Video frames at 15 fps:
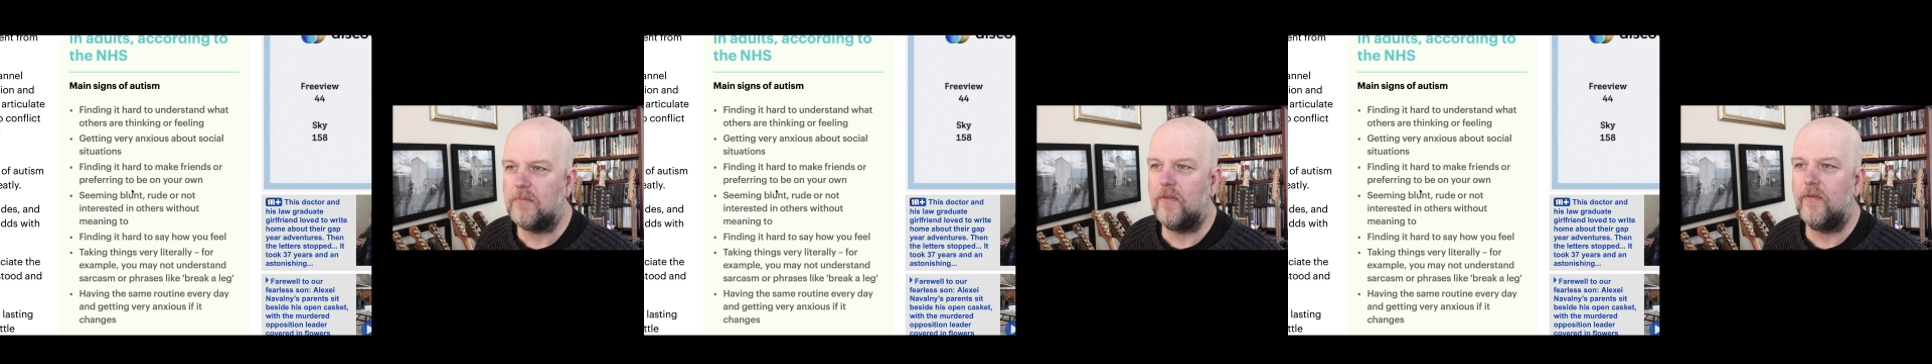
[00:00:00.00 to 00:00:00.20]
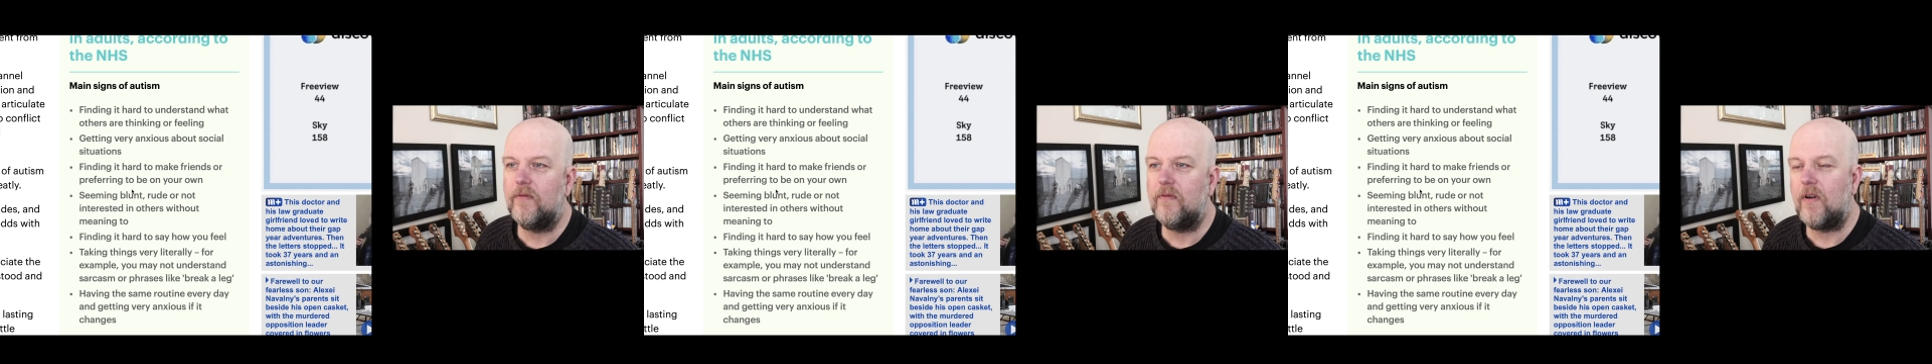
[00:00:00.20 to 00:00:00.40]

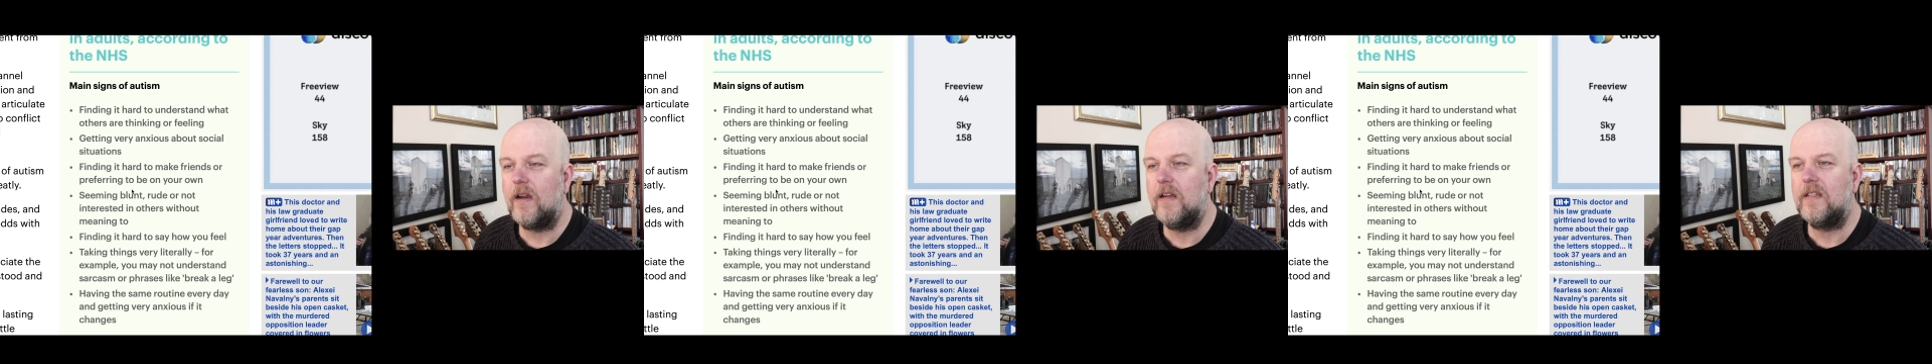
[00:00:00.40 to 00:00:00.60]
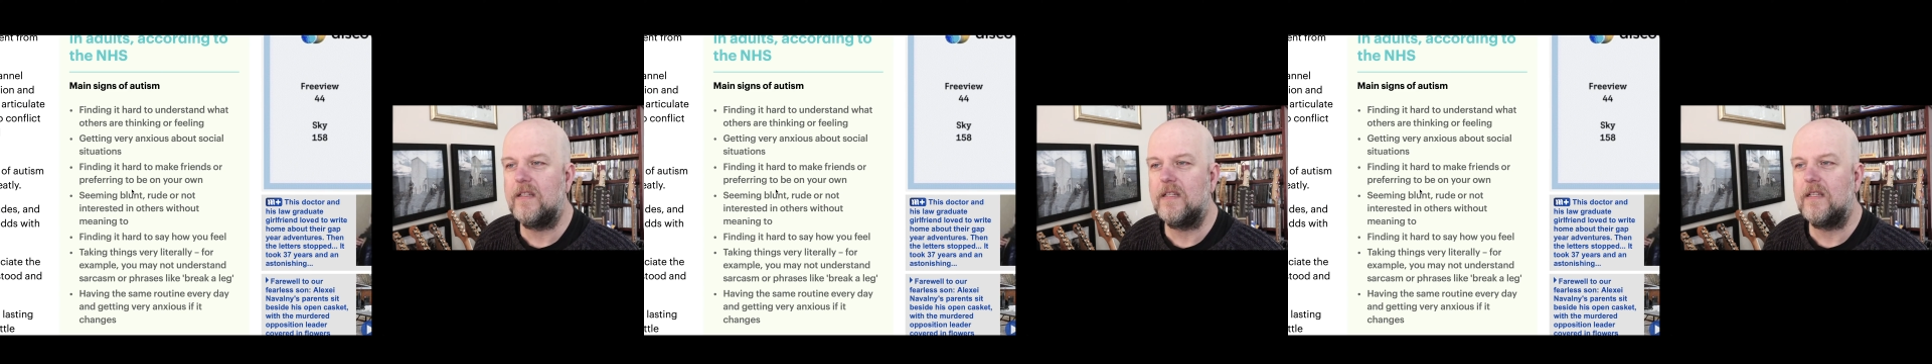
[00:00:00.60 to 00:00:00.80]

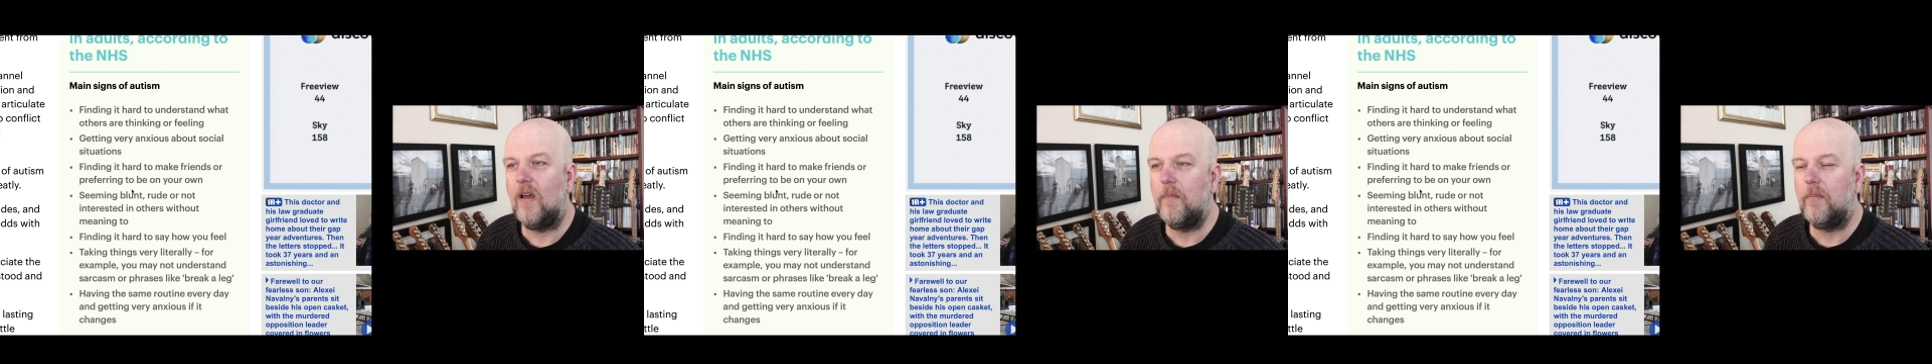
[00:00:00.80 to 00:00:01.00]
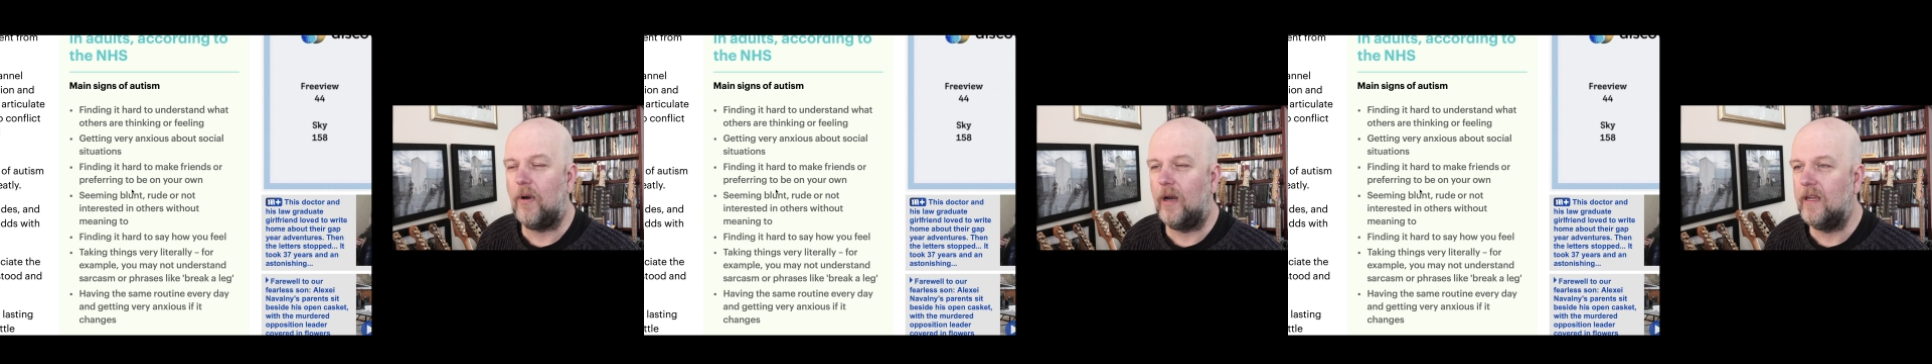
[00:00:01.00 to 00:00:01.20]
phrases like
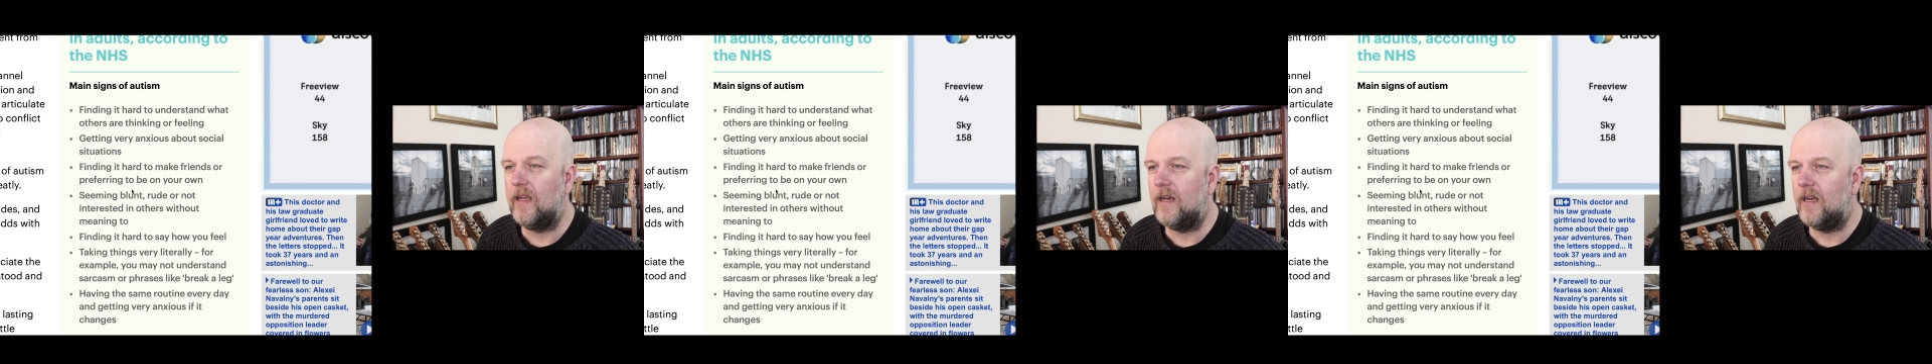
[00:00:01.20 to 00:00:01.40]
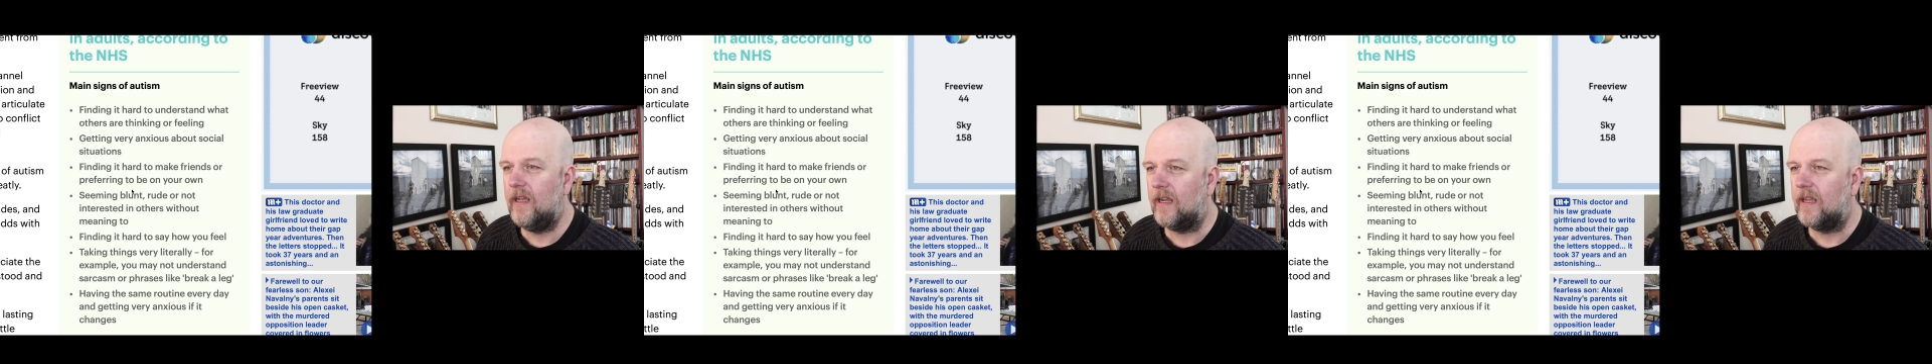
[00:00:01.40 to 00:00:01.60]
break a
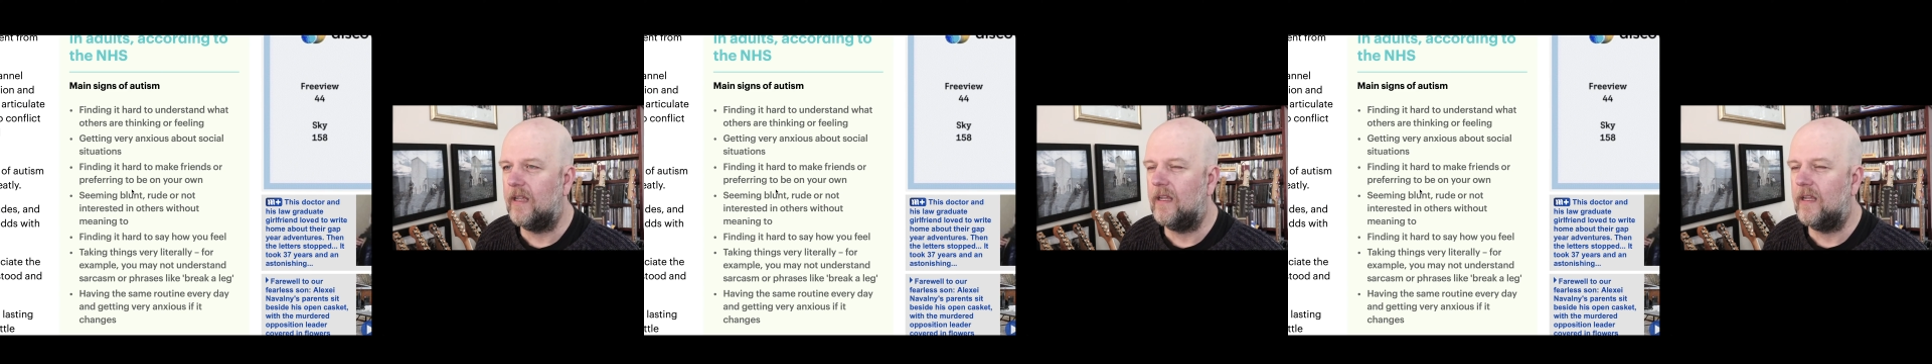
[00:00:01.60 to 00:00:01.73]
leg.